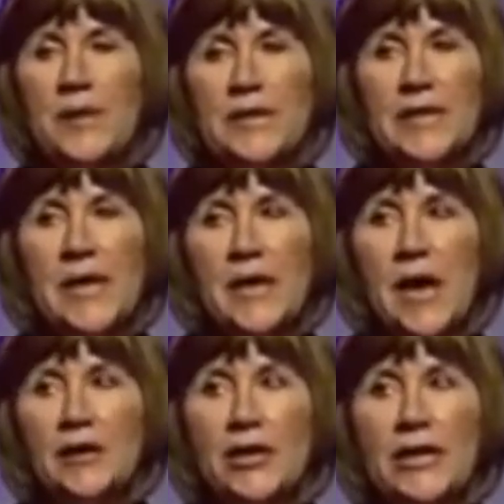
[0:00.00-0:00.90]
because
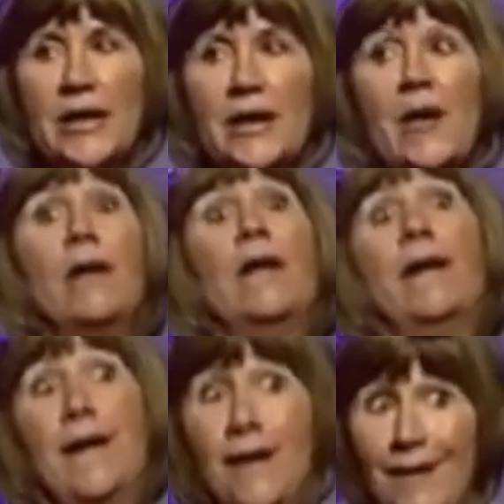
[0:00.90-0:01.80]
I look and I go,
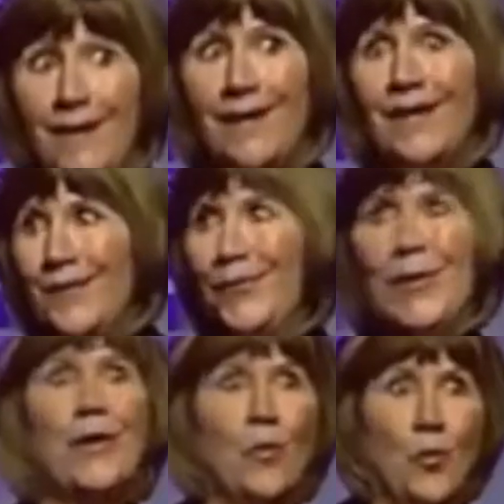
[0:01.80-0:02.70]

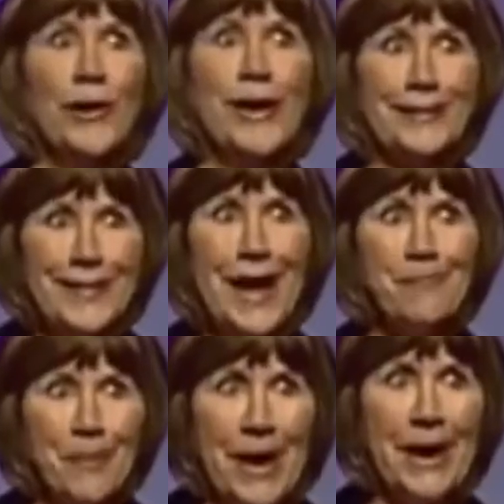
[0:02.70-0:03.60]
we're not
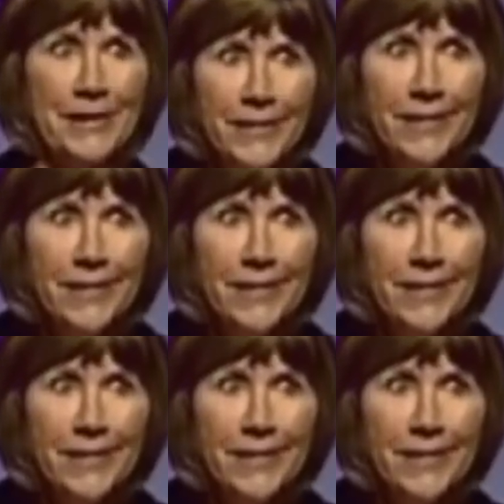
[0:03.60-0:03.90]
that bad.